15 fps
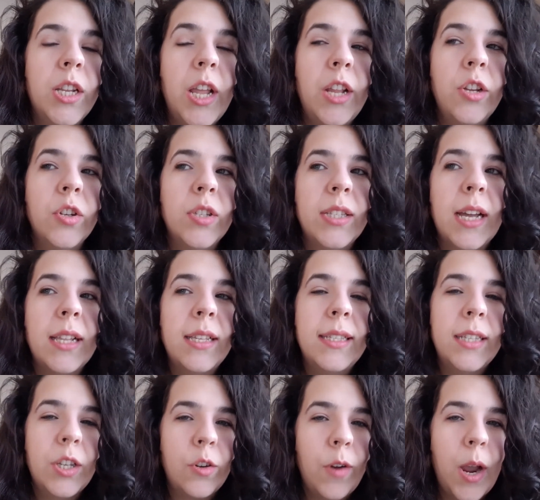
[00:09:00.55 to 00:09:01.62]
in your
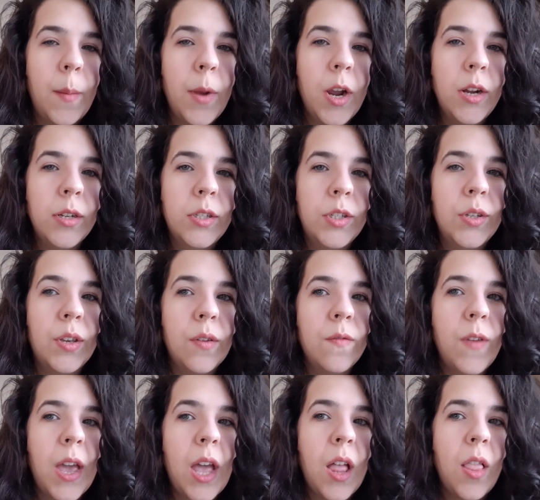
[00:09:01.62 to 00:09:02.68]
stylistic grammar to
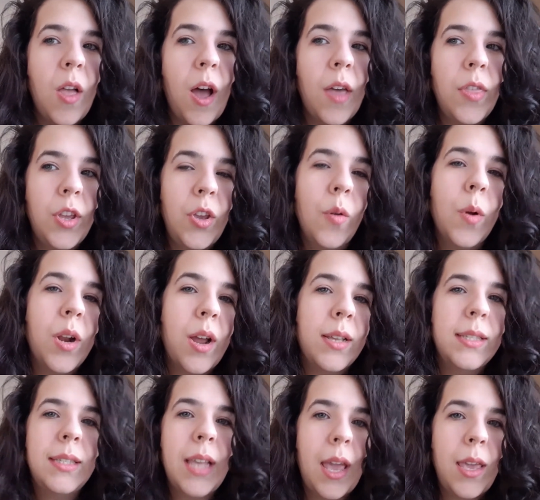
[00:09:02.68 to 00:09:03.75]
convey a lot that you are not
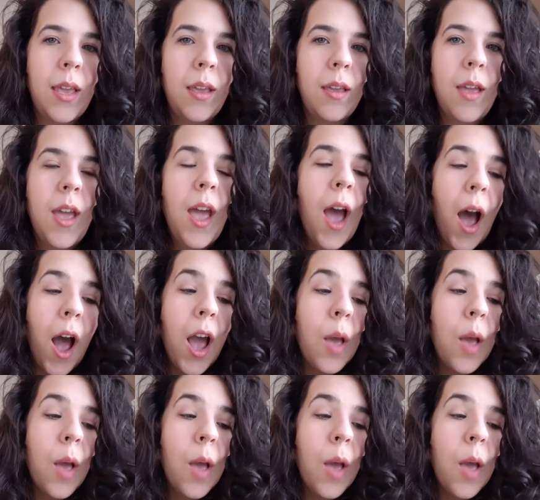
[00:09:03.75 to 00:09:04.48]
saying. I